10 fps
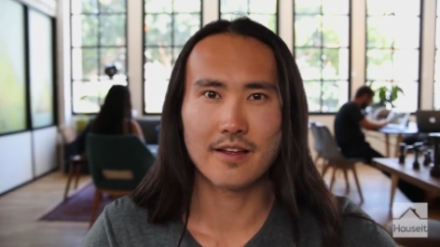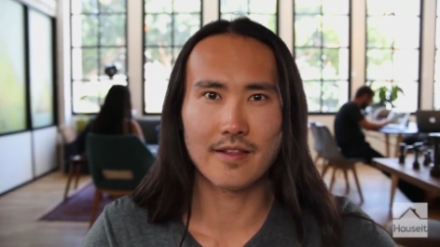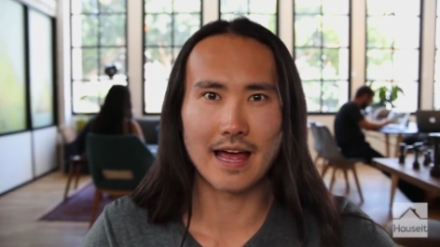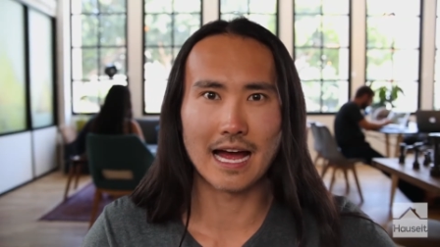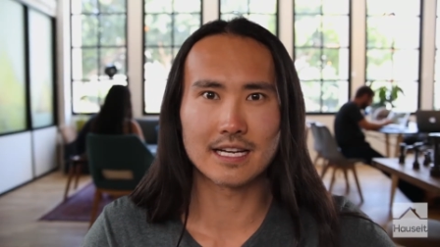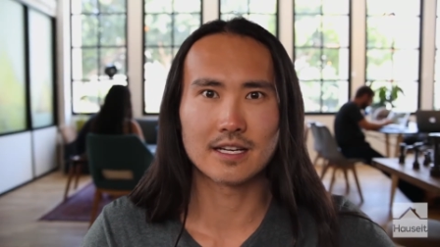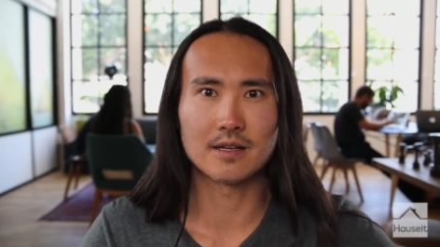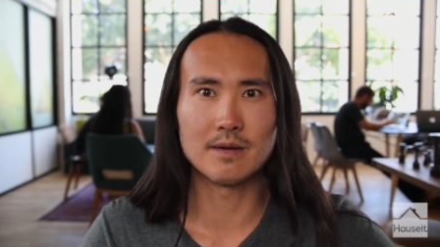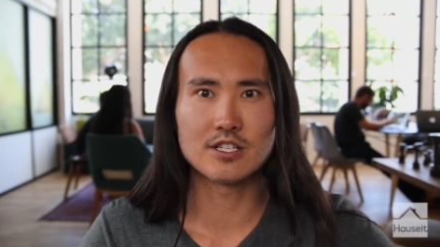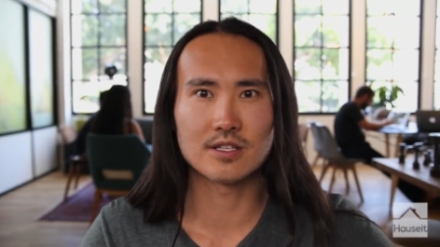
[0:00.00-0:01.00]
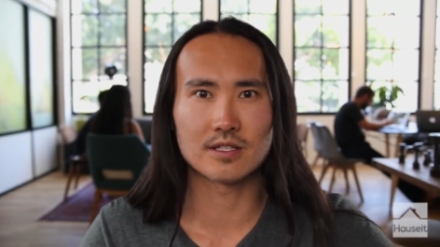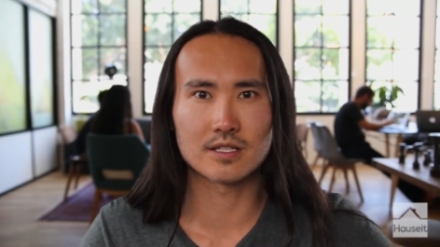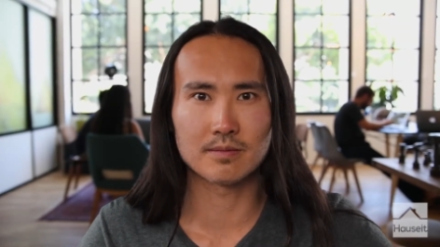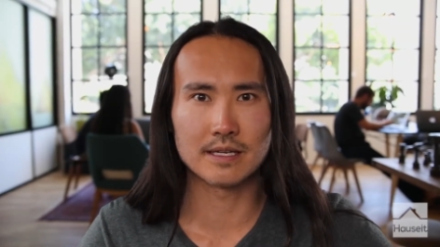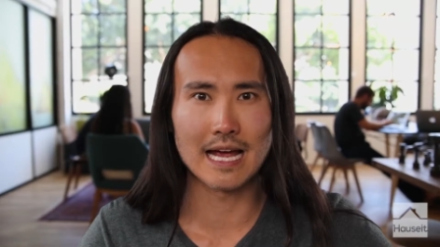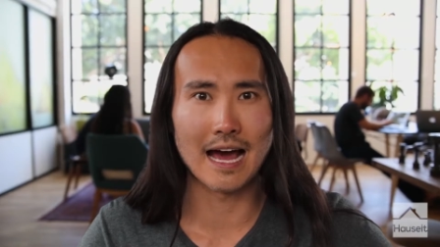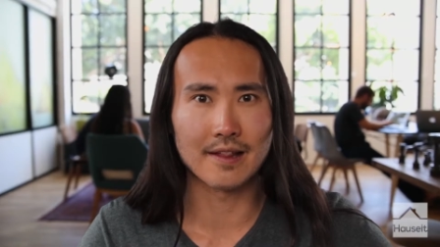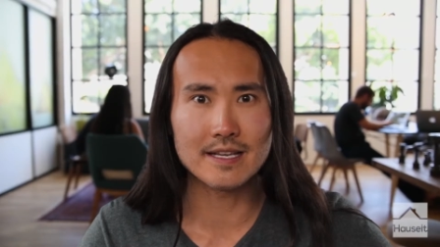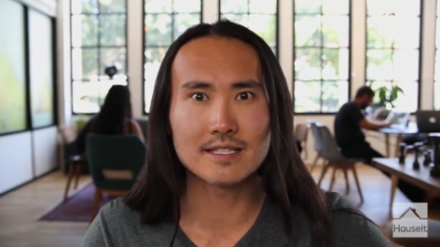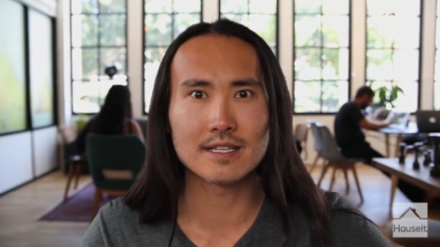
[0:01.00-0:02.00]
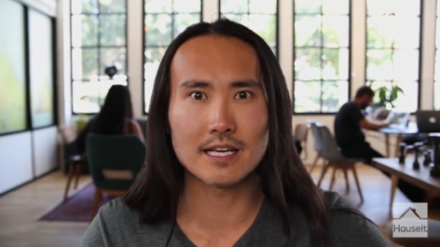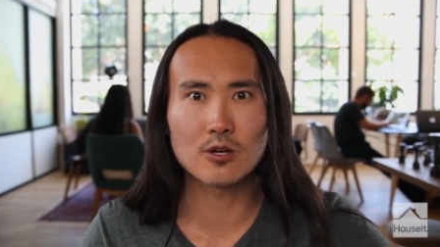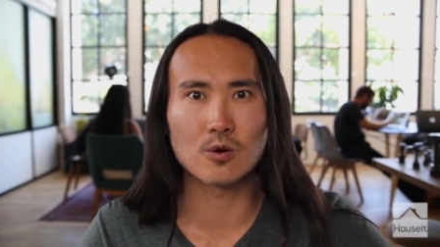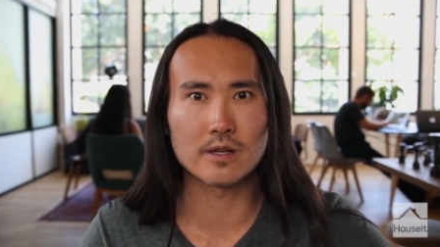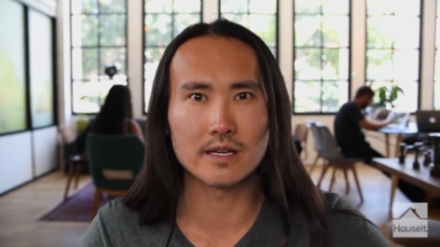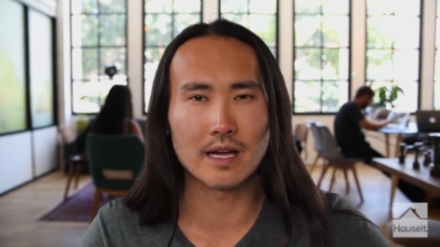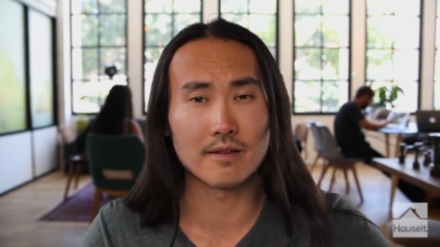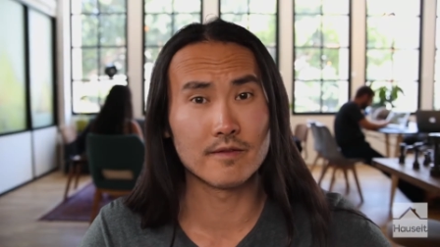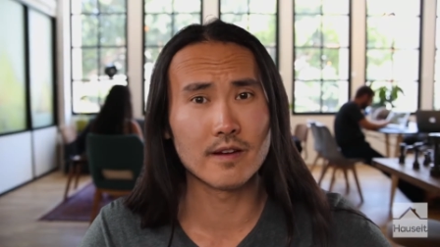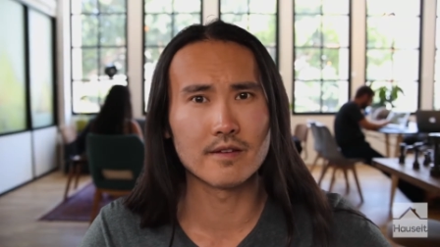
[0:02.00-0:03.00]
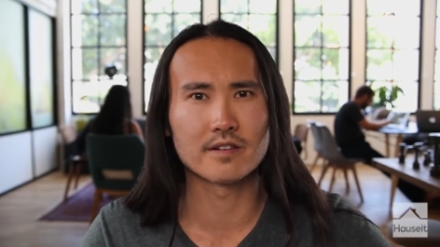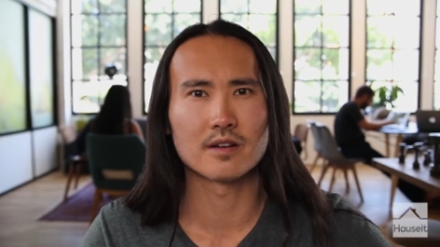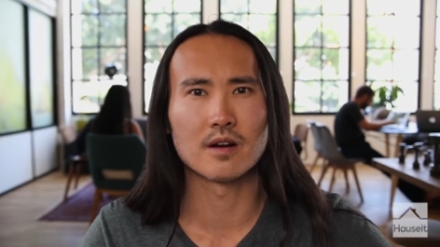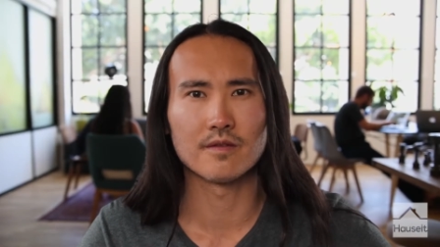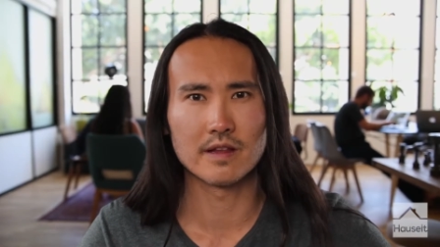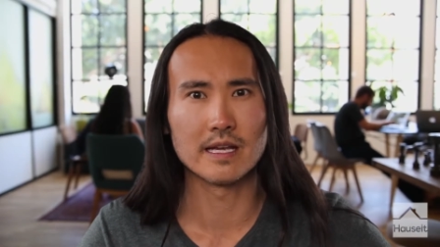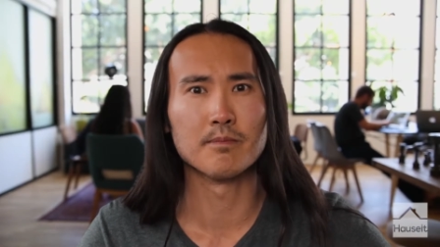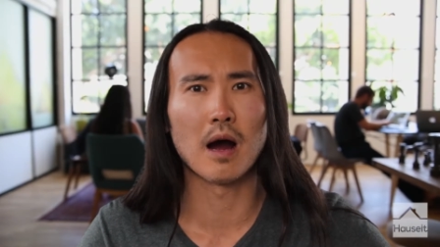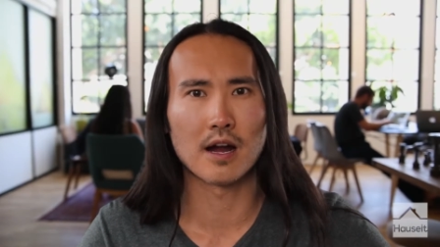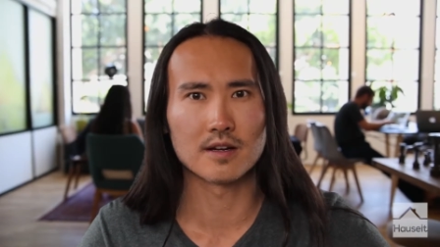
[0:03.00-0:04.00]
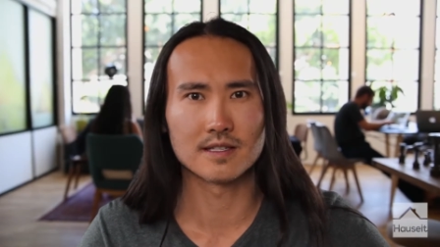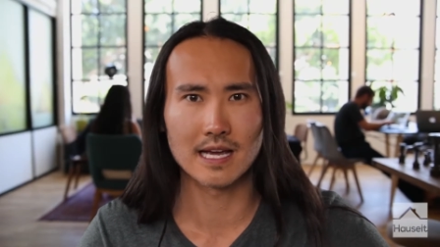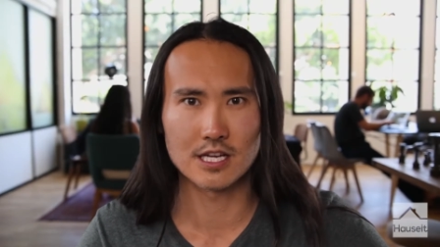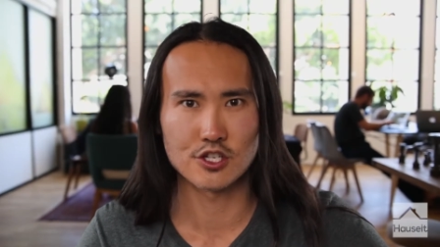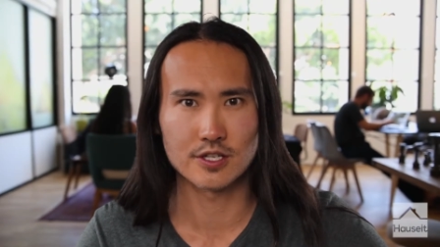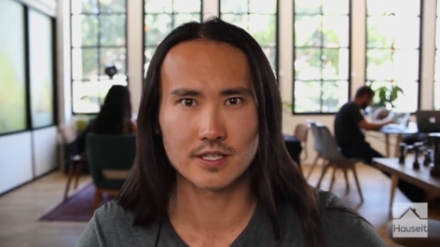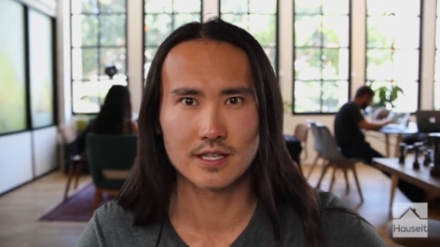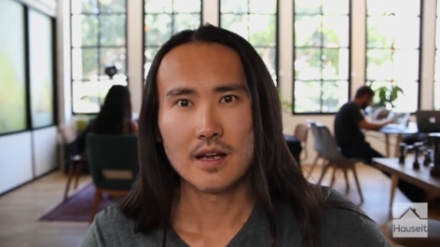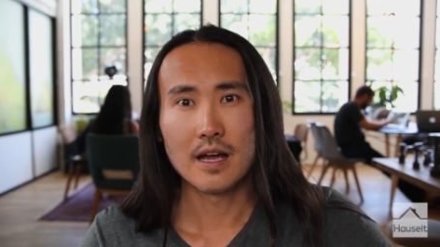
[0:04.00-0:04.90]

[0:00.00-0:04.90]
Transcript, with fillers: that commissions are split at least equally in favor of the buyer's agent.